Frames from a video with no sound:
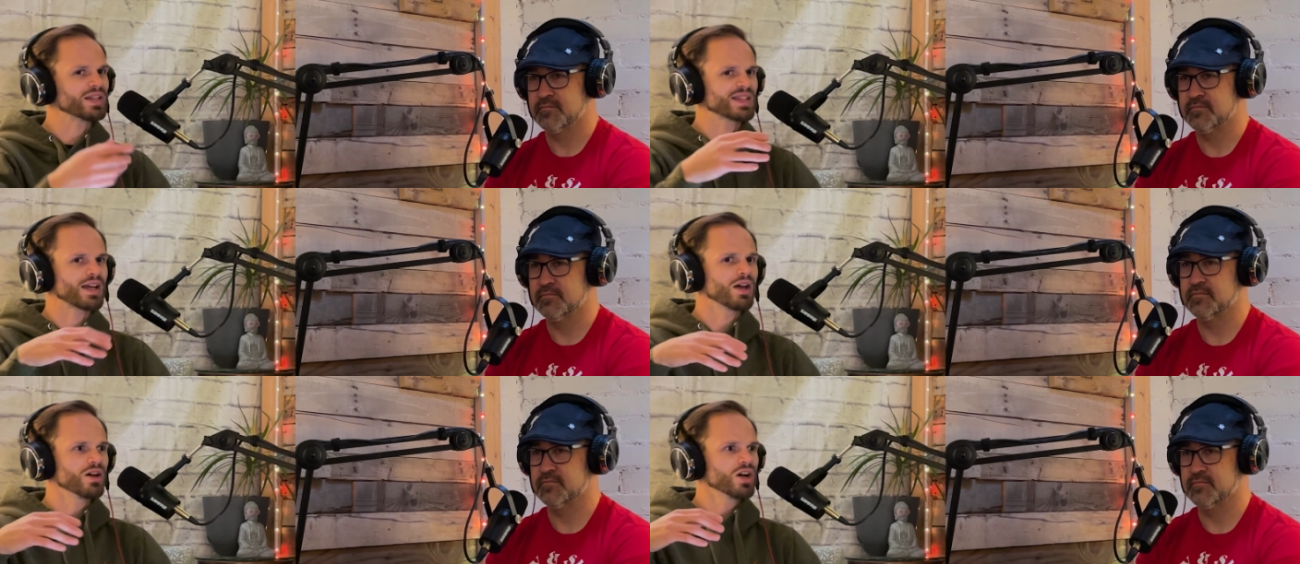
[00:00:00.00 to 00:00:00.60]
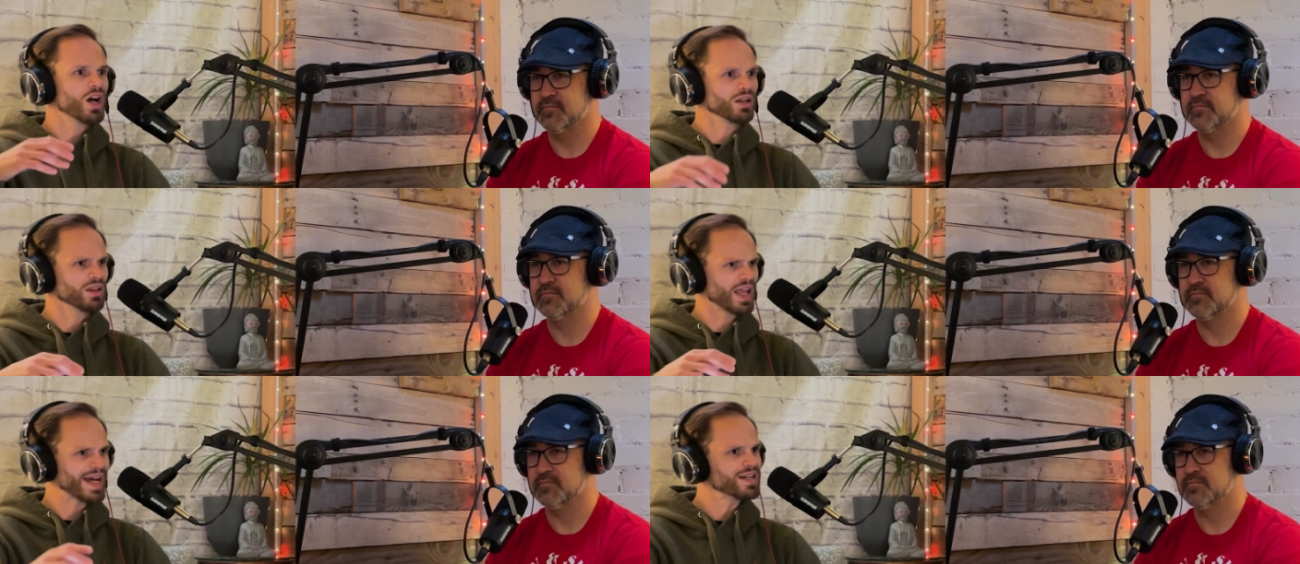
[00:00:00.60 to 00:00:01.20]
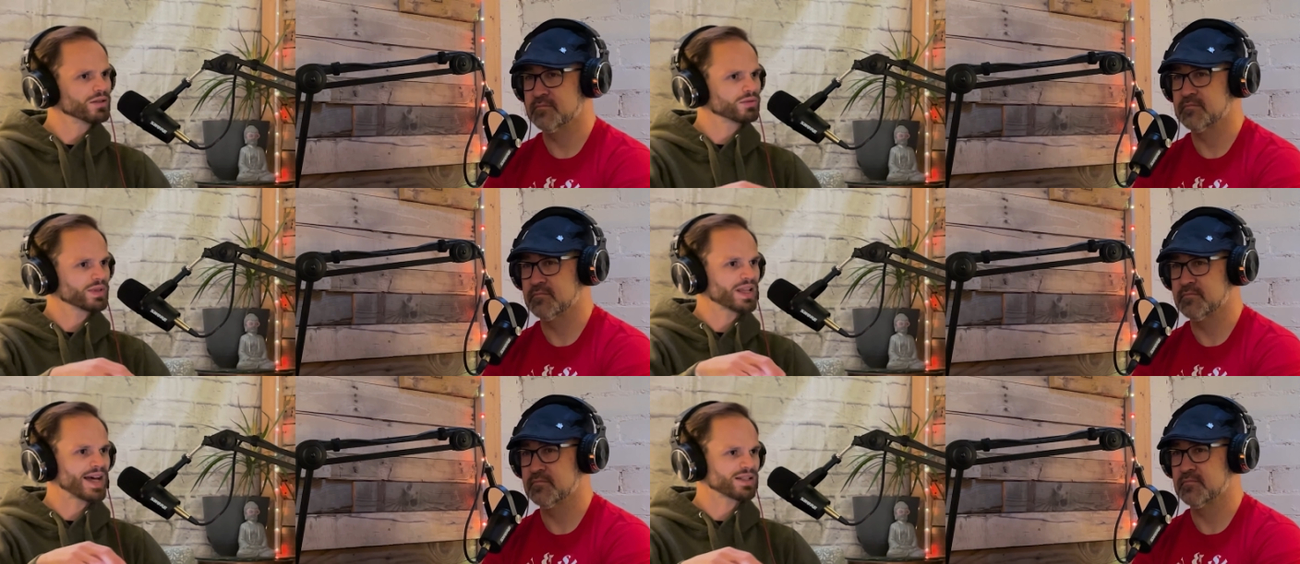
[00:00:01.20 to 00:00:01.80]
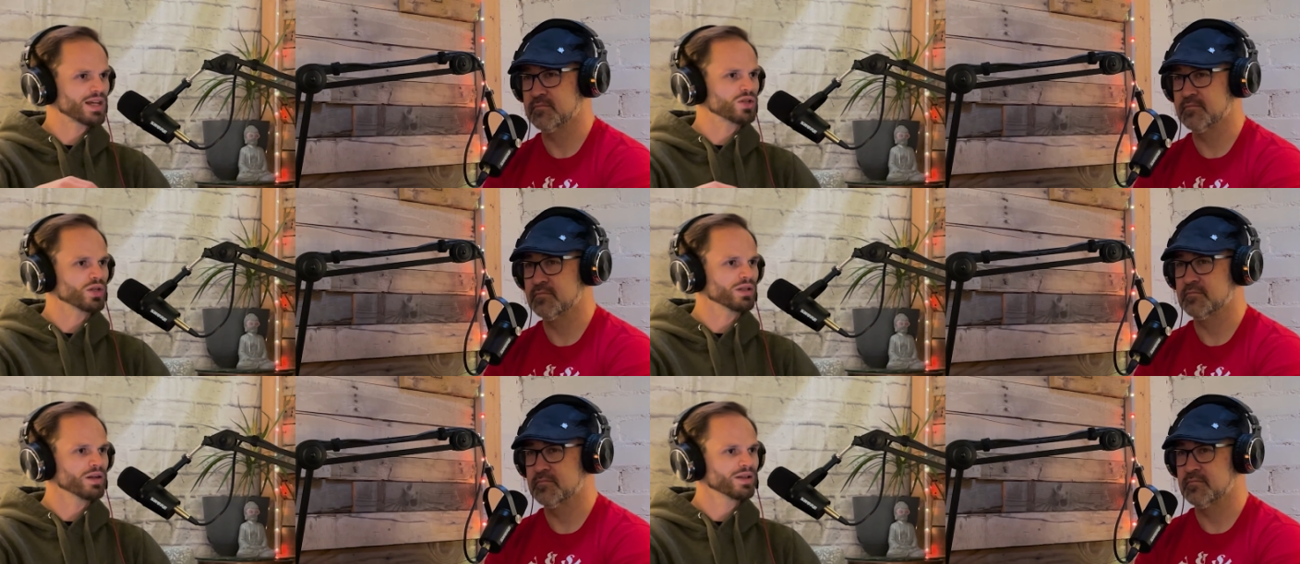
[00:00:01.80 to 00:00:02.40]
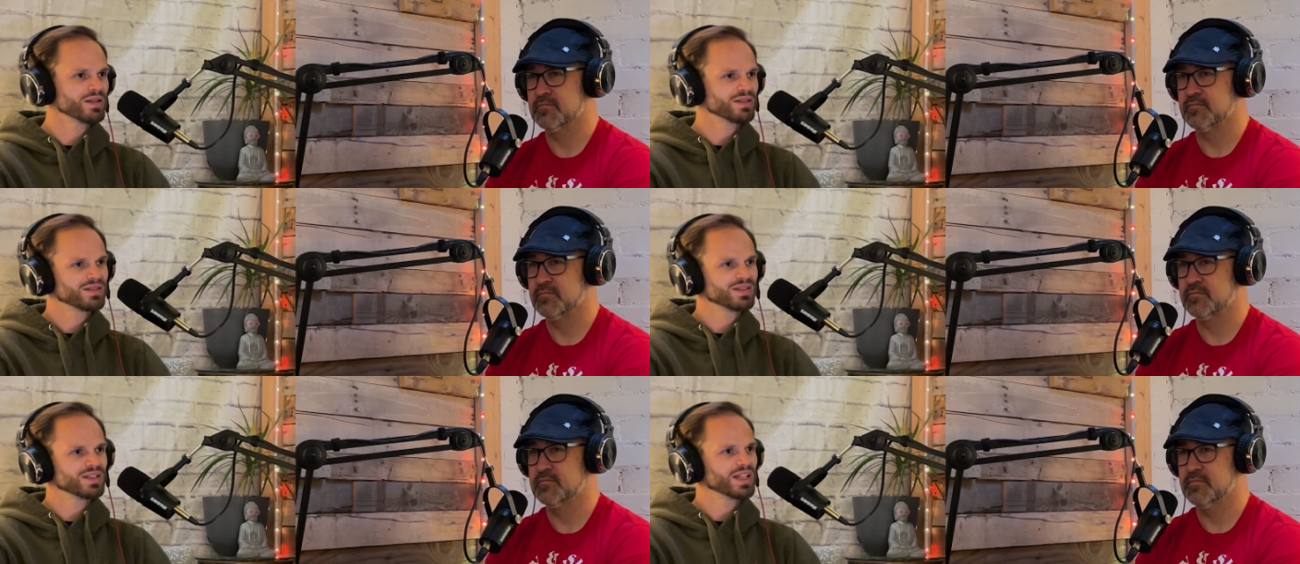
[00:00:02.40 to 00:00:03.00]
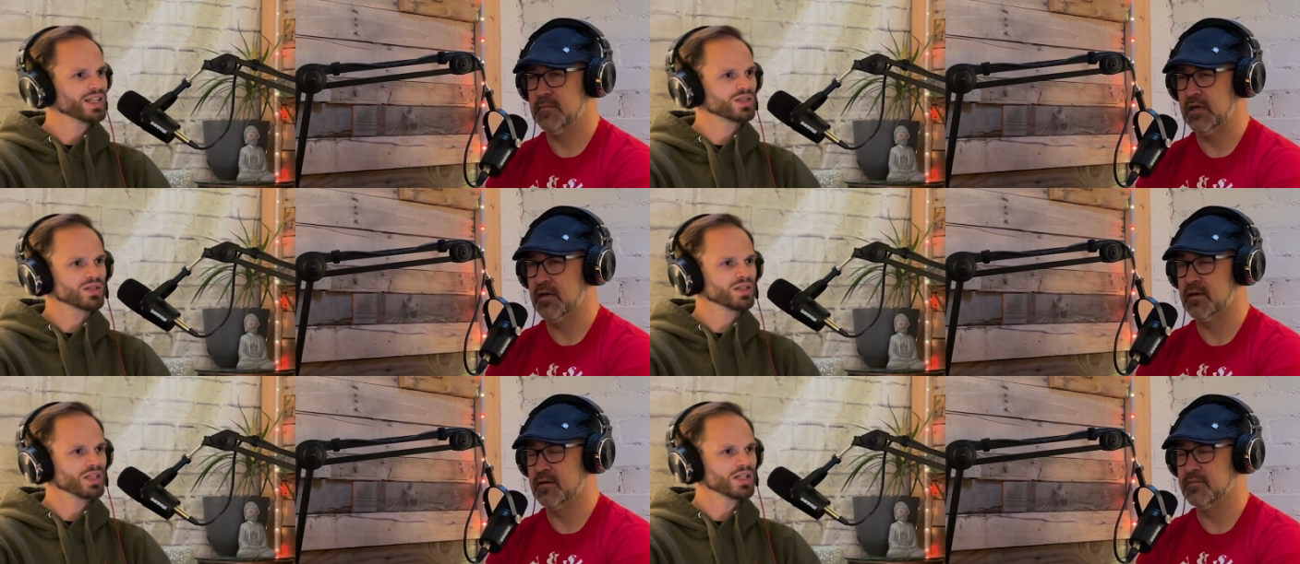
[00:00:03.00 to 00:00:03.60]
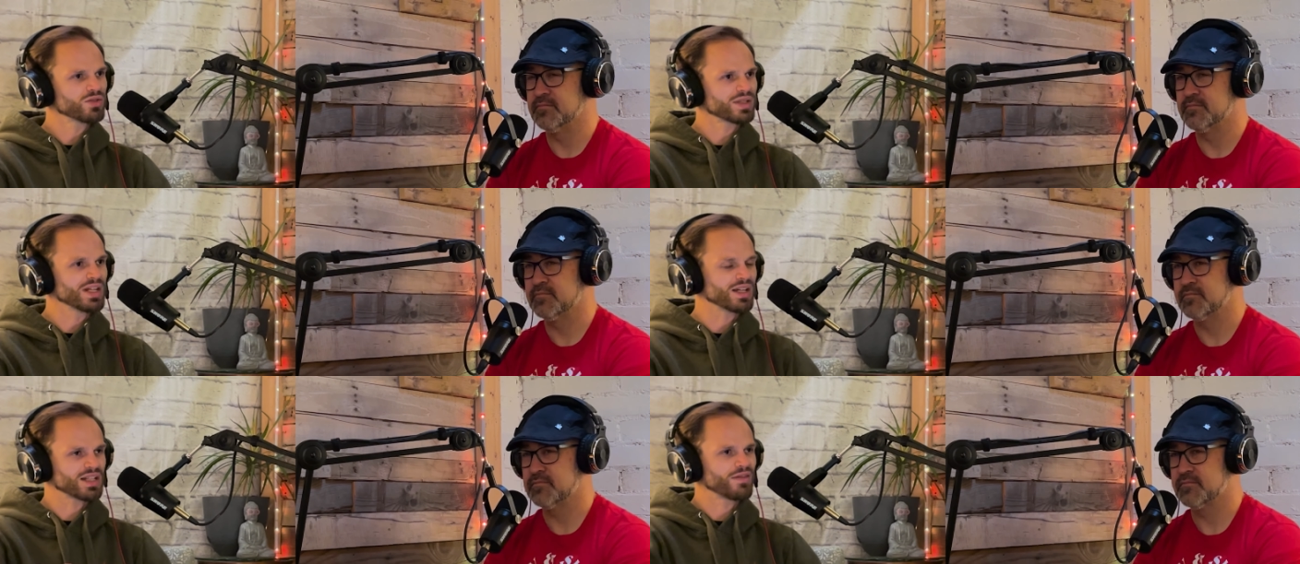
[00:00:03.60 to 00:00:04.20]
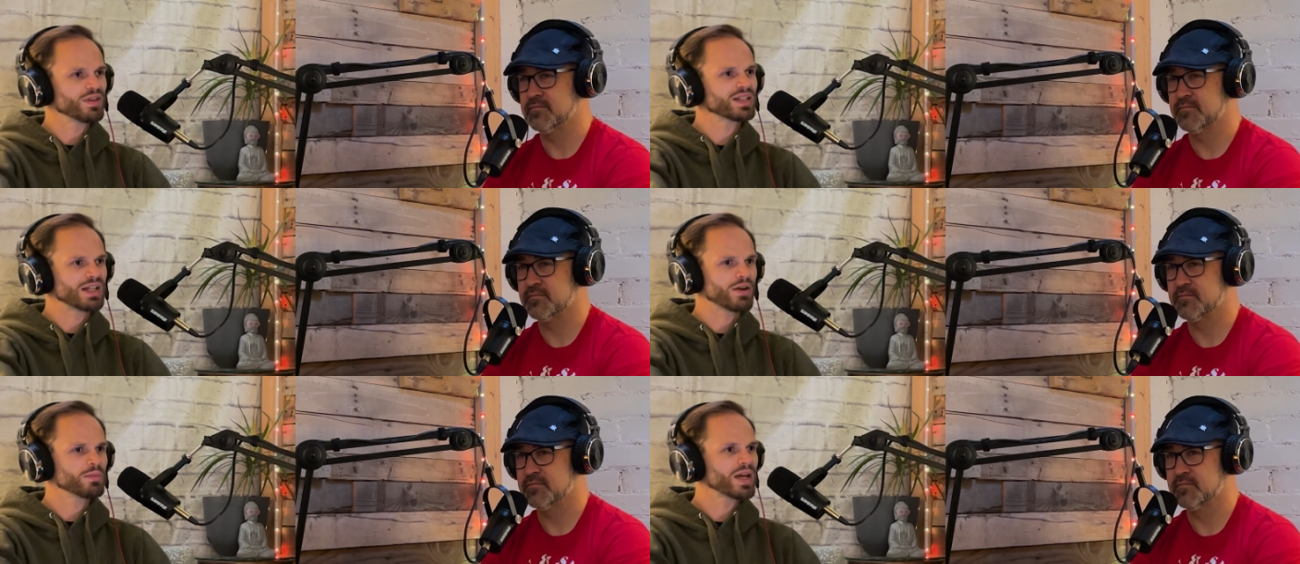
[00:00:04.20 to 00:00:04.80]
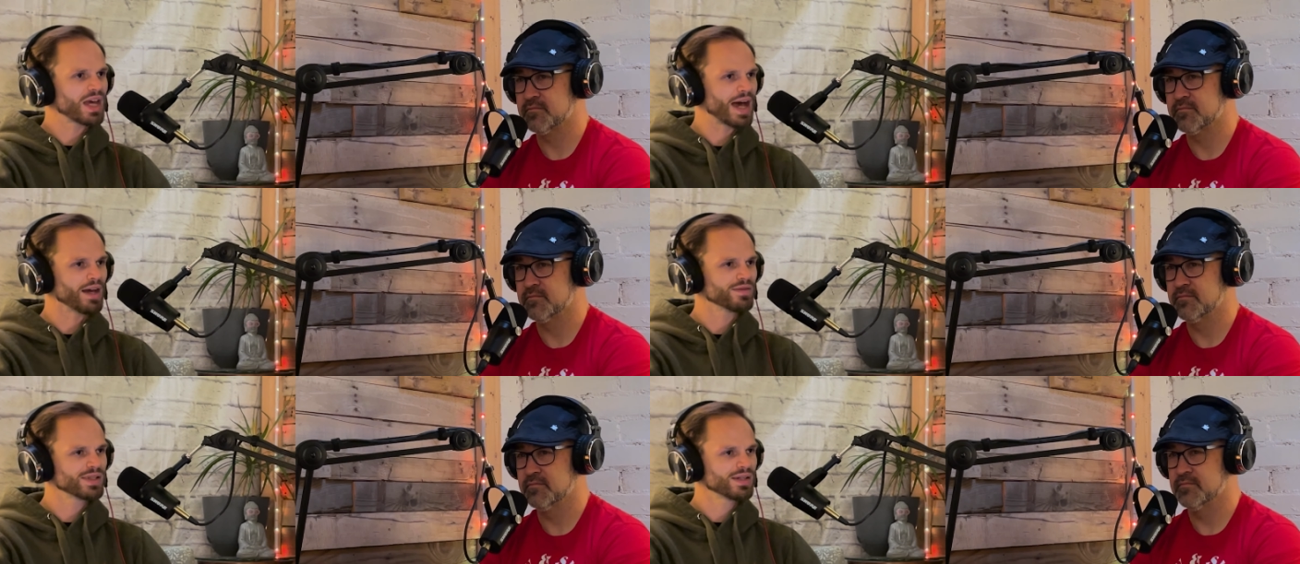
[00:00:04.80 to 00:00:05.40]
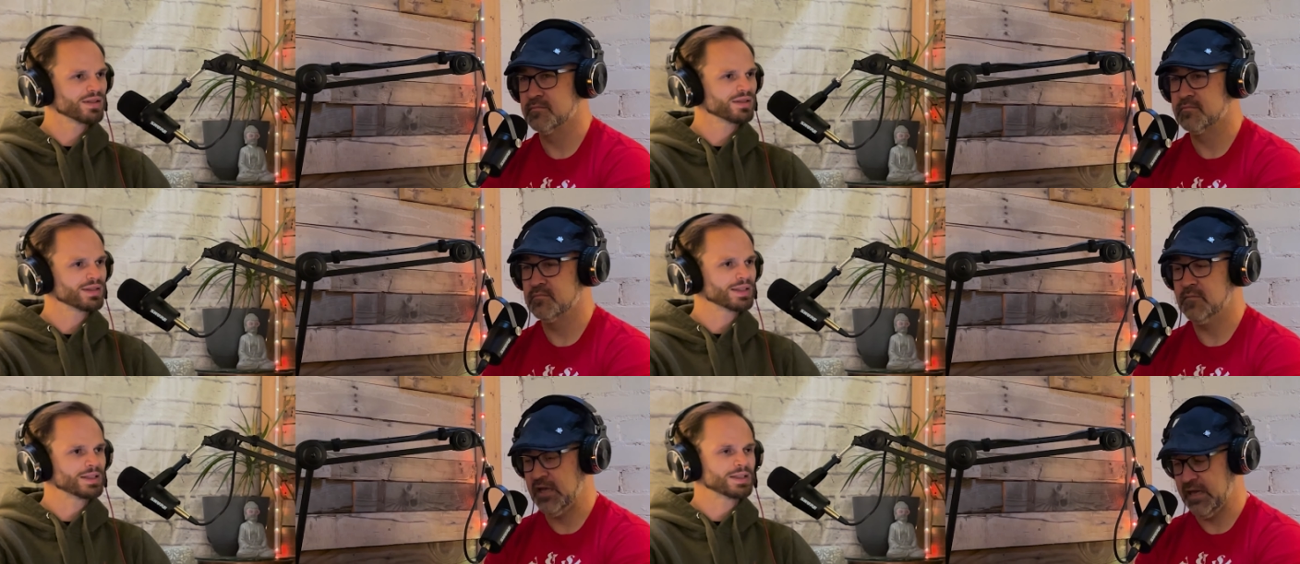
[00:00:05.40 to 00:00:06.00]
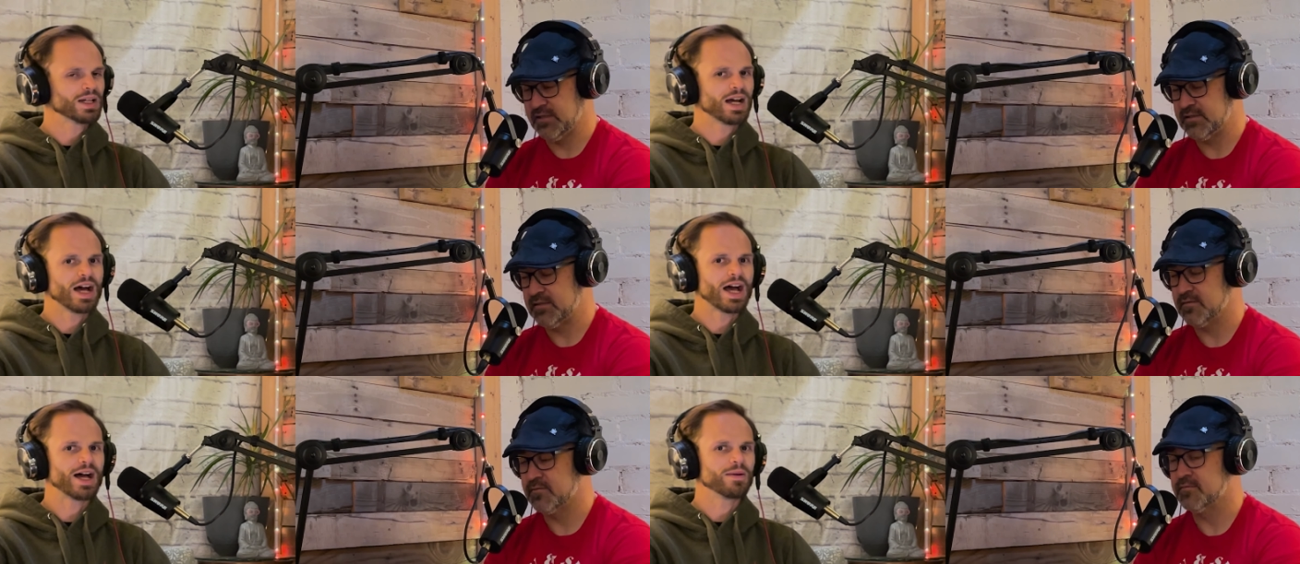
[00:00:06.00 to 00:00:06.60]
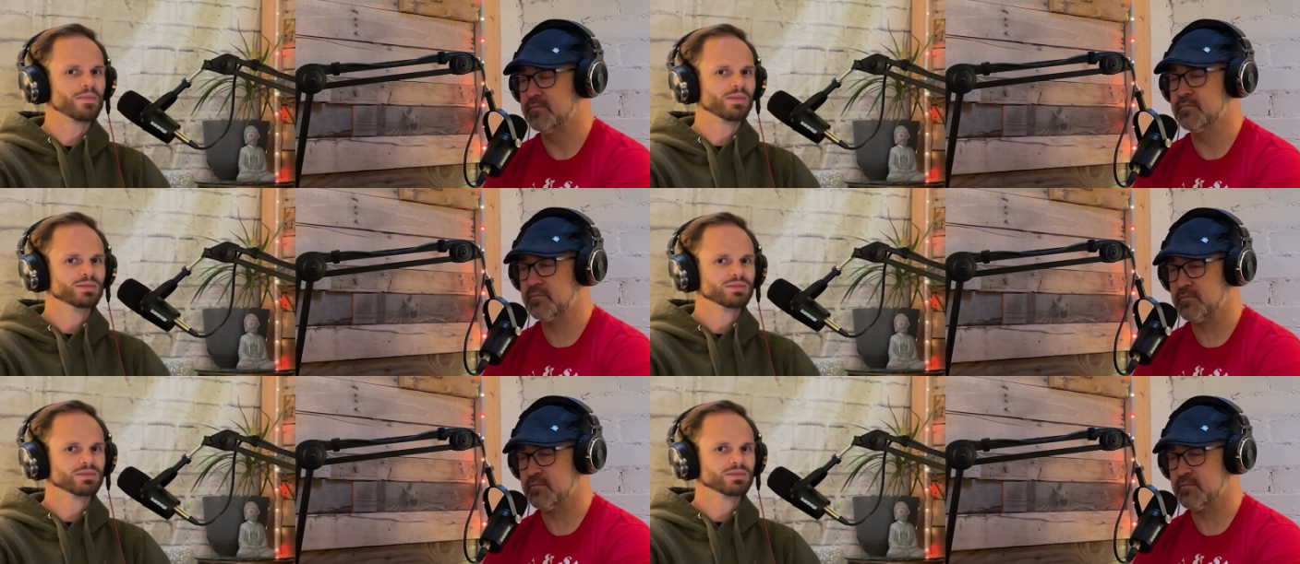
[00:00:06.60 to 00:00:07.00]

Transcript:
Speaker 1: it's like a light relaxation. It's yeah. interesting because I feel it down in my calves.
Speaker 2: Yes. Um,